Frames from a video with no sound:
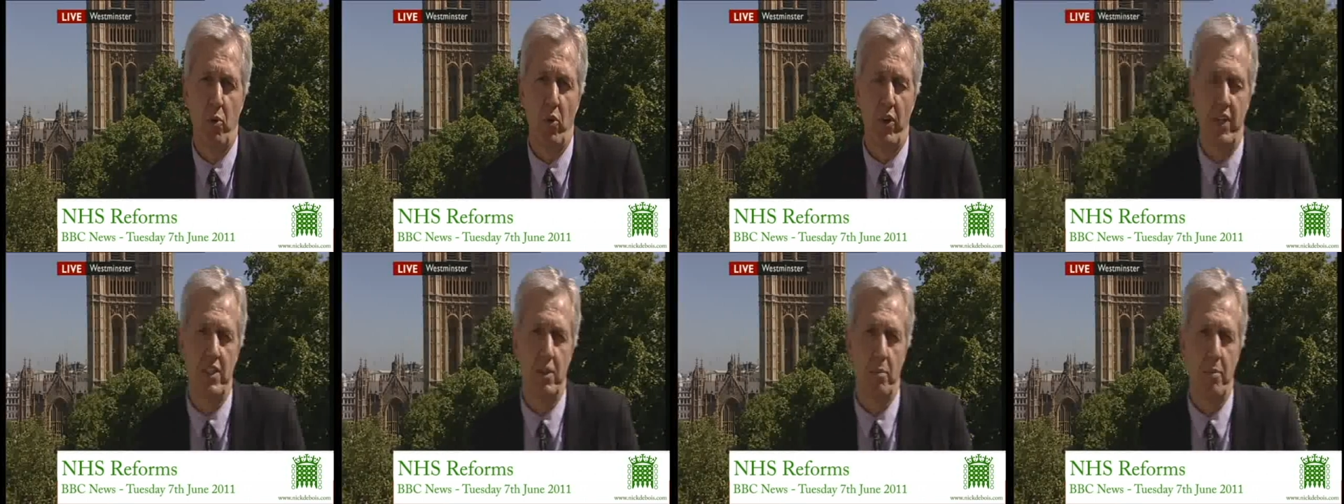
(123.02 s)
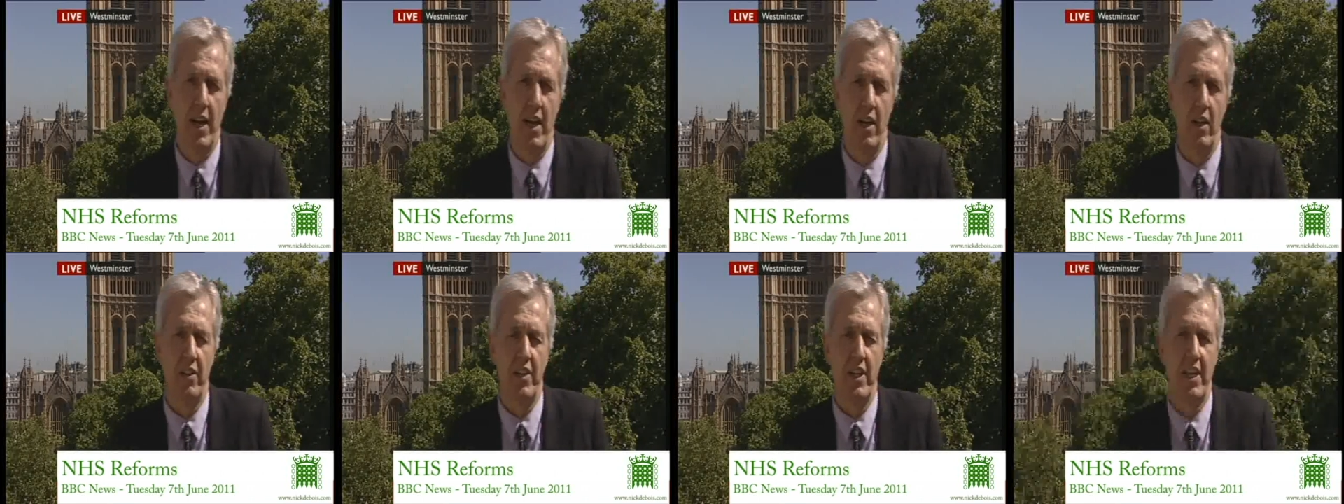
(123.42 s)
point
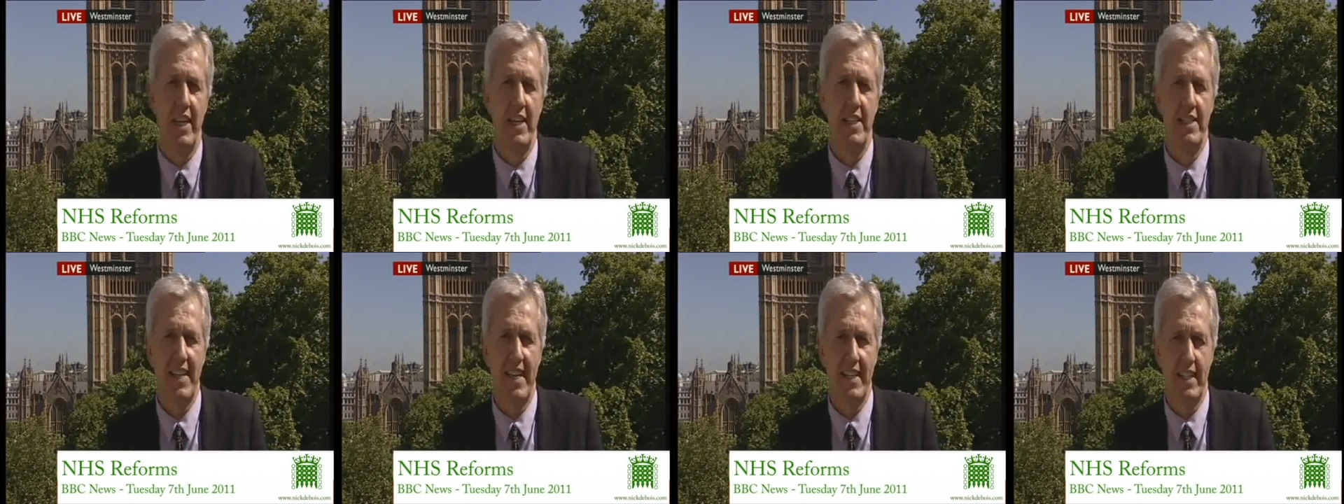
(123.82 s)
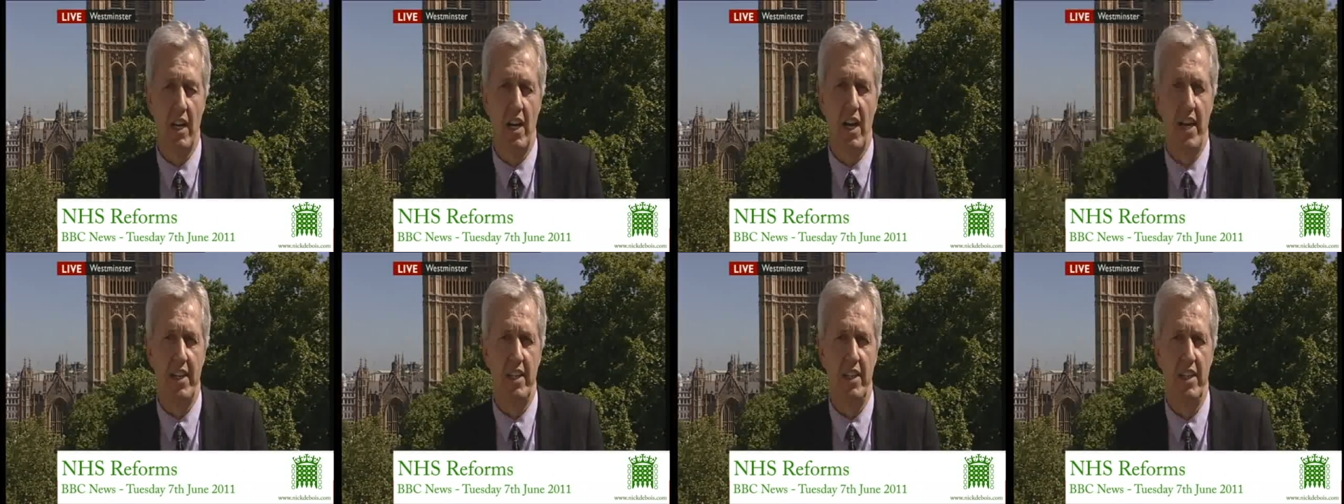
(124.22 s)
about the
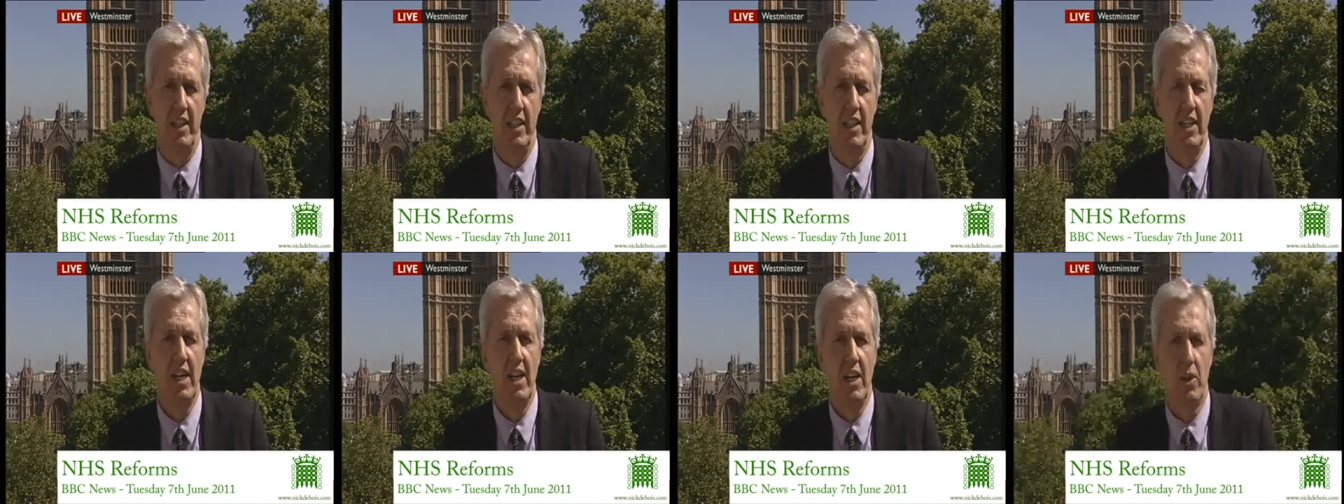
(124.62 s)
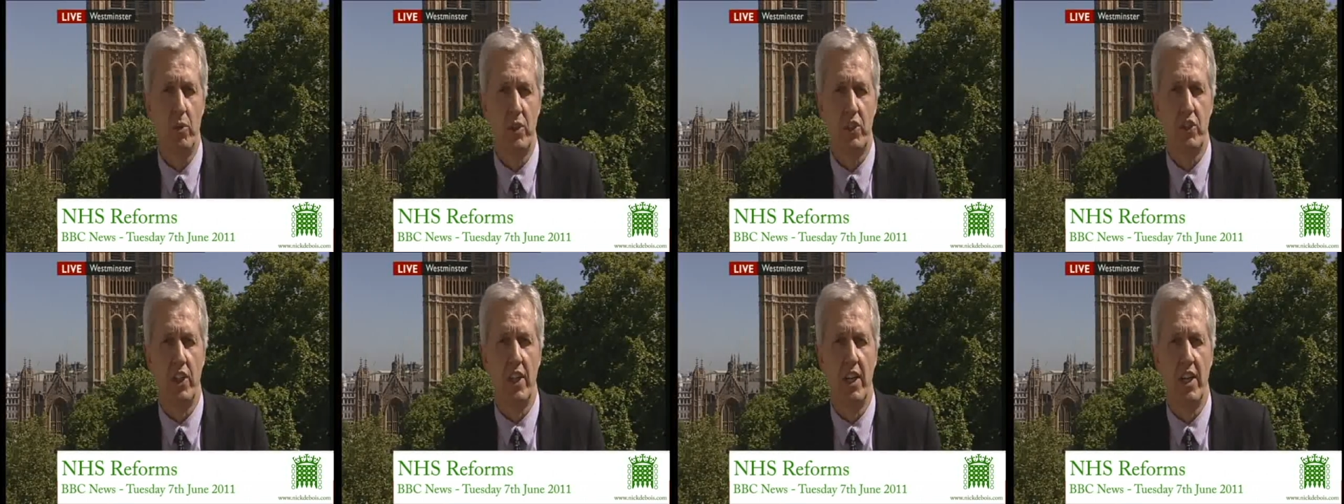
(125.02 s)
deadline,
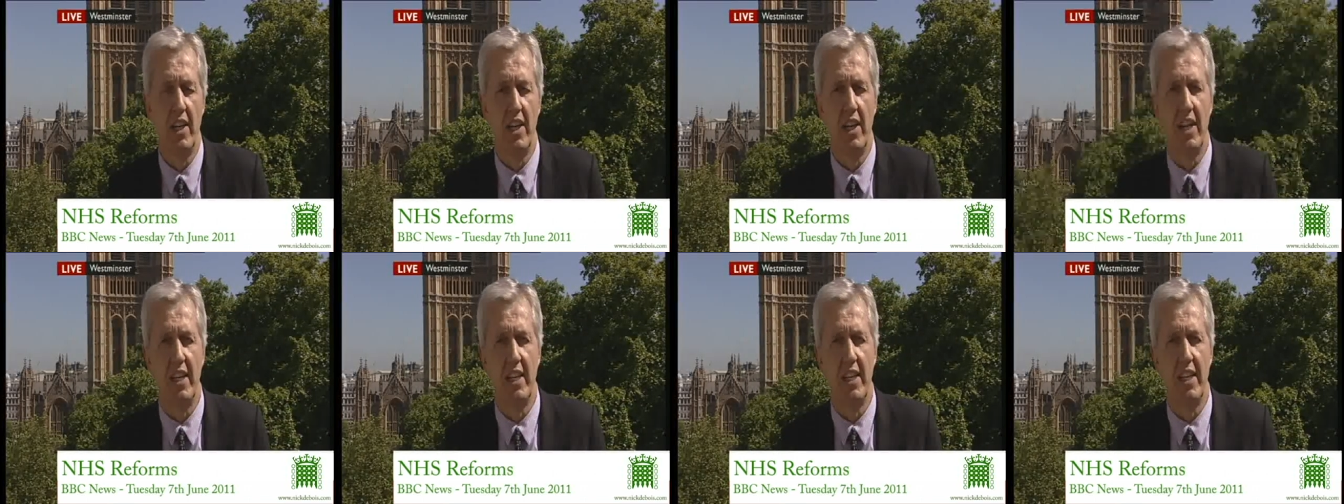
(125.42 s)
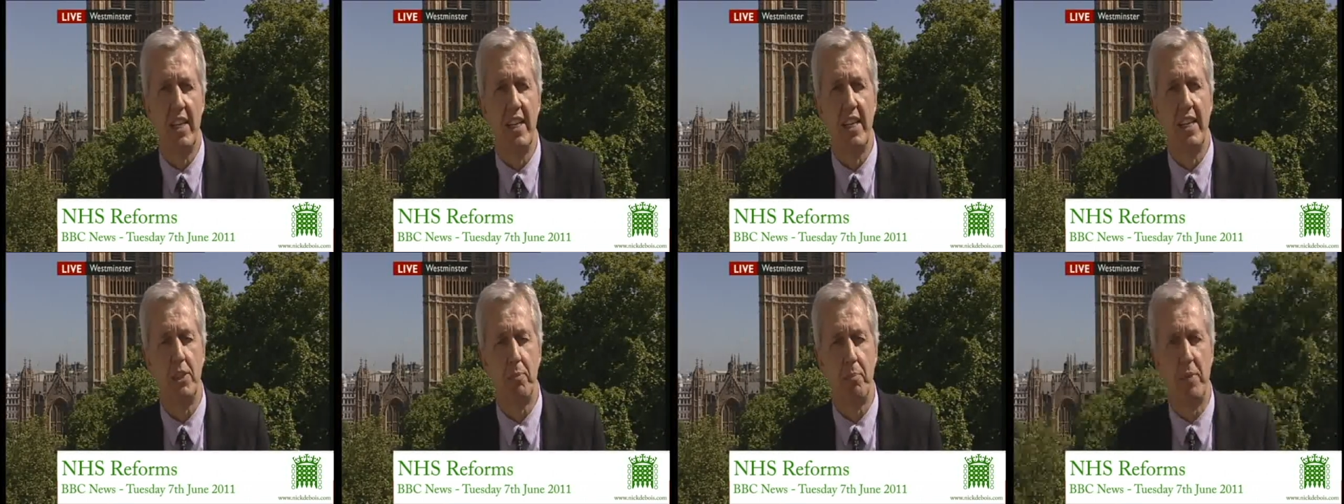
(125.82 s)
which
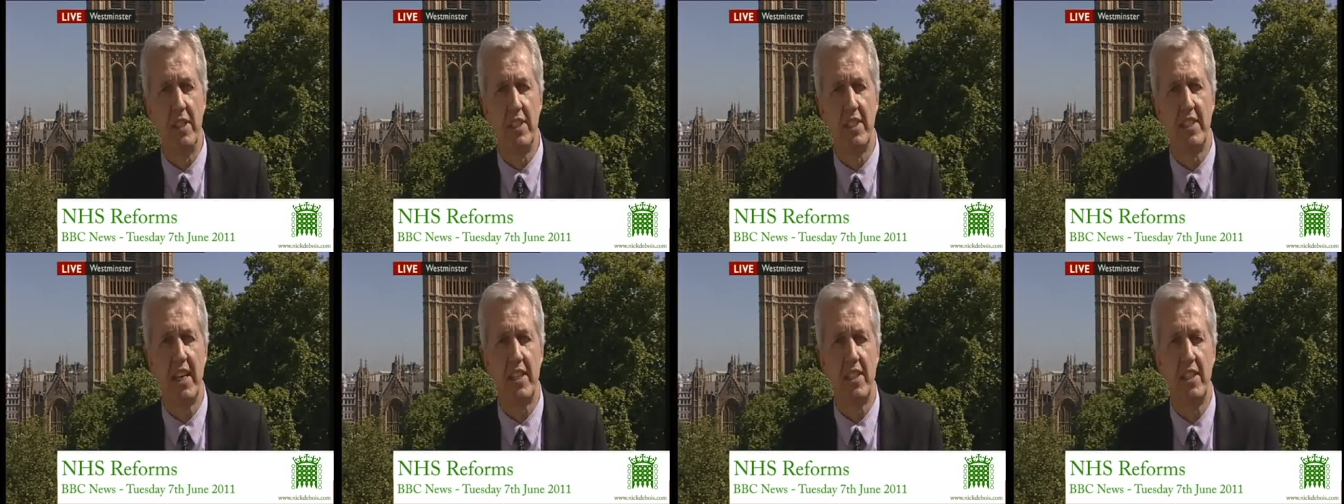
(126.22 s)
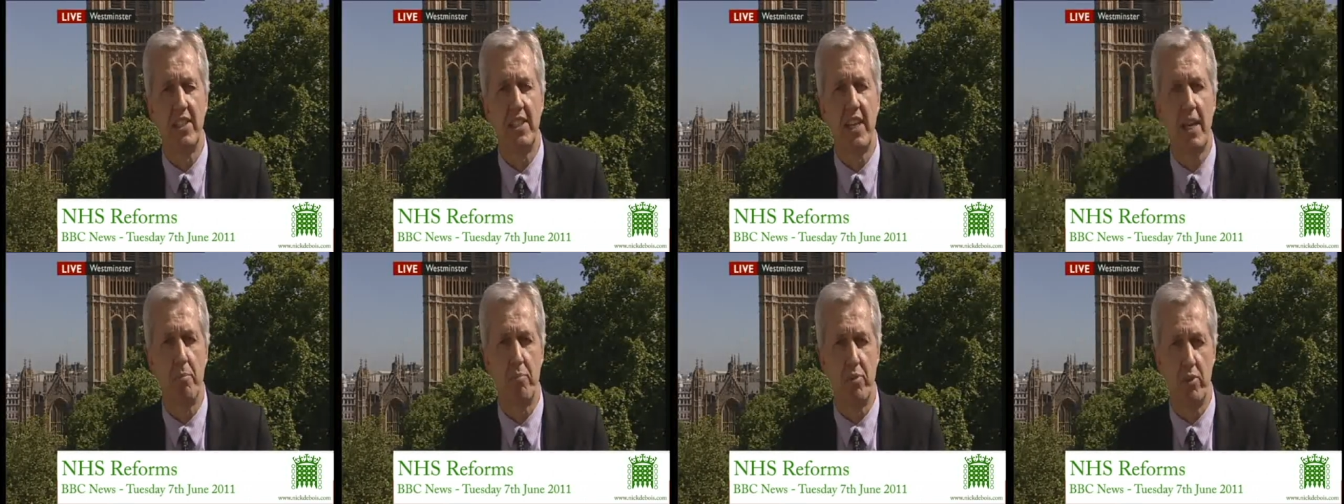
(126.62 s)
is being set
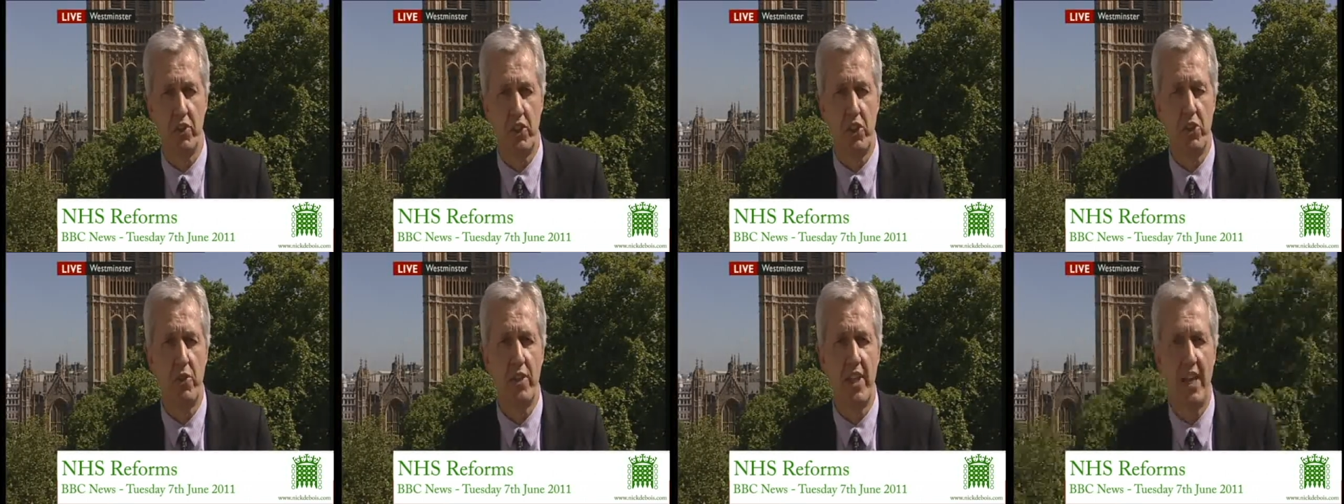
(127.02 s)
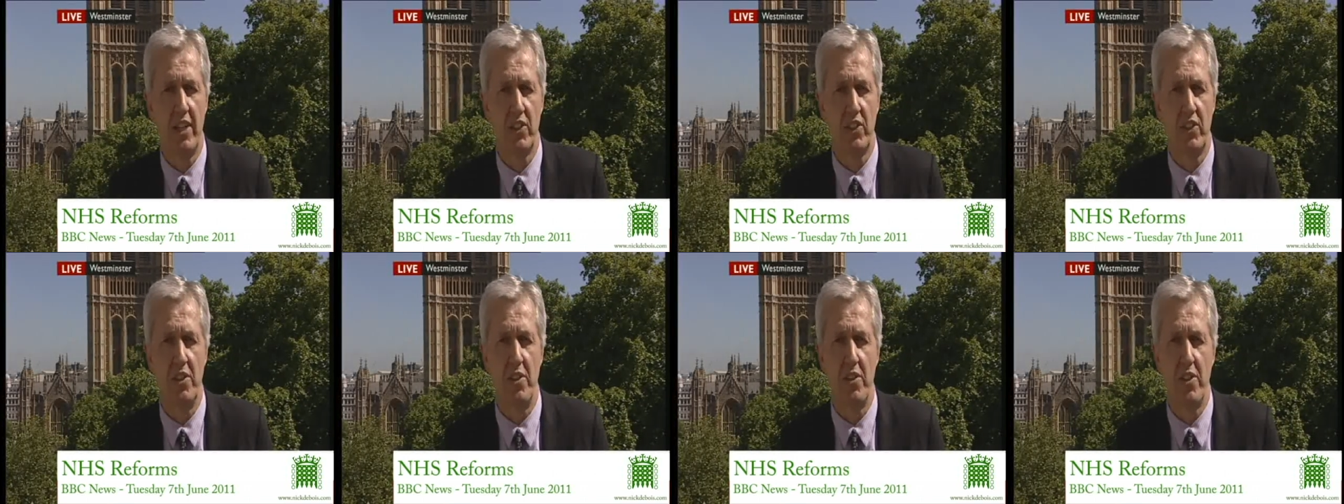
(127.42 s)
as April
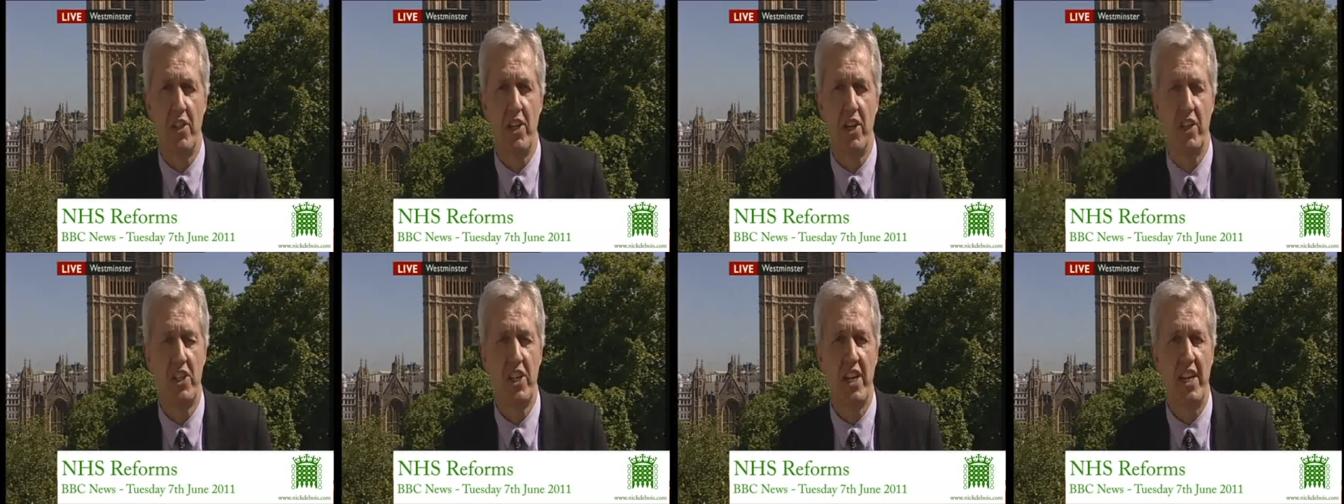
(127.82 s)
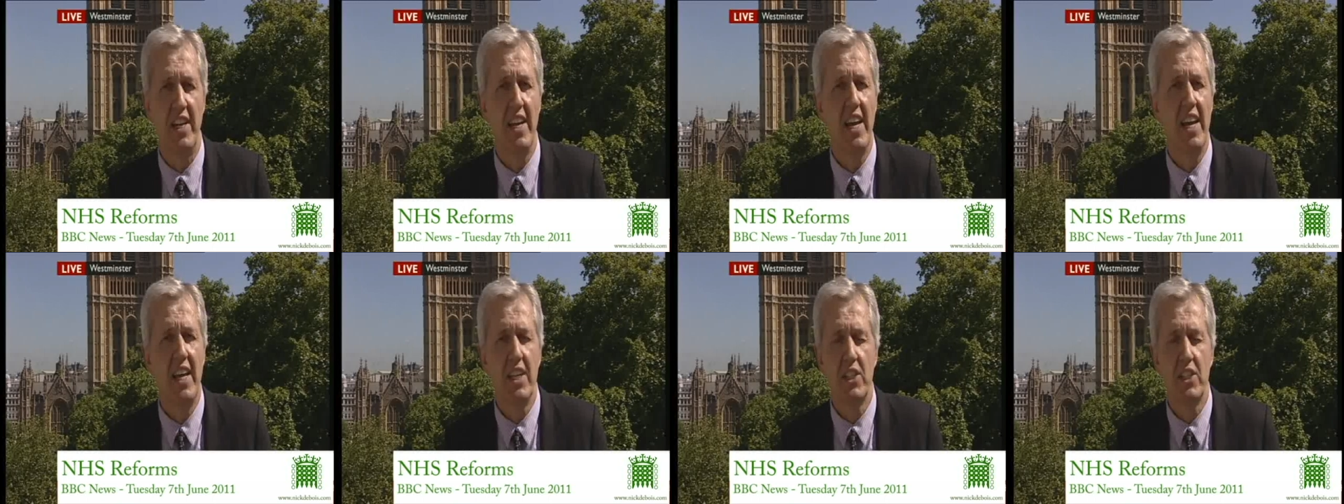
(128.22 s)
2013,